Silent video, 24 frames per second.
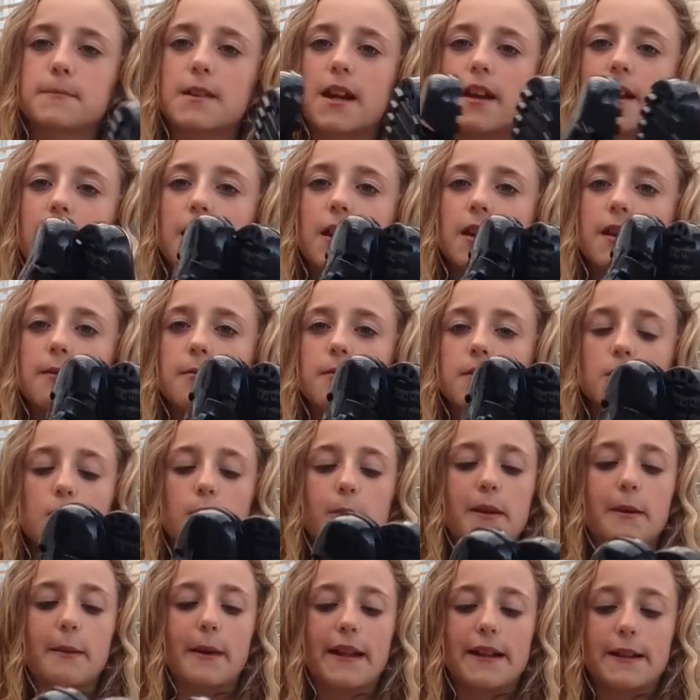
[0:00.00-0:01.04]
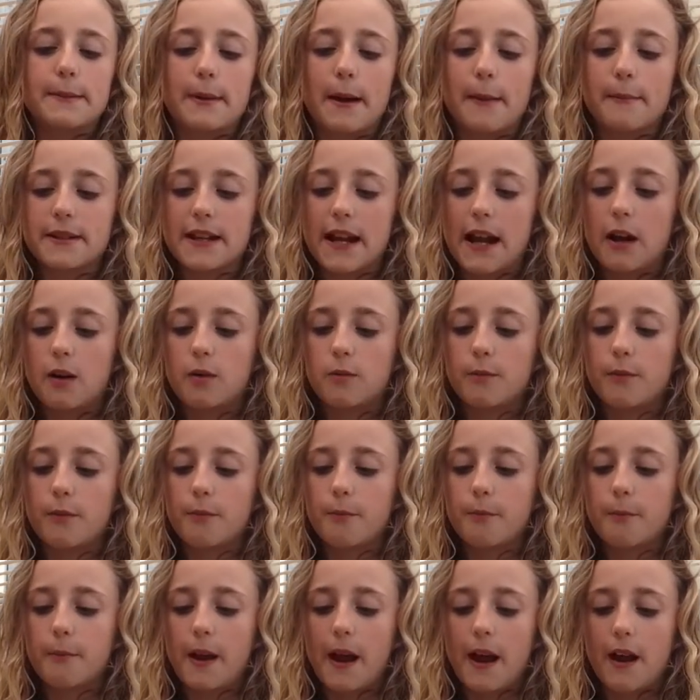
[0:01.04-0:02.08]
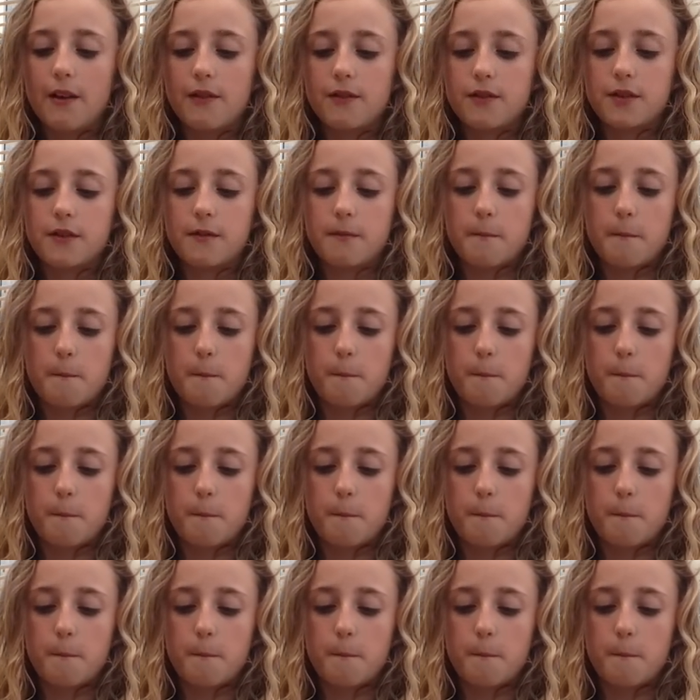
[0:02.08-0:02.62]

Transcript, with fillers: And I normally wear them uptown and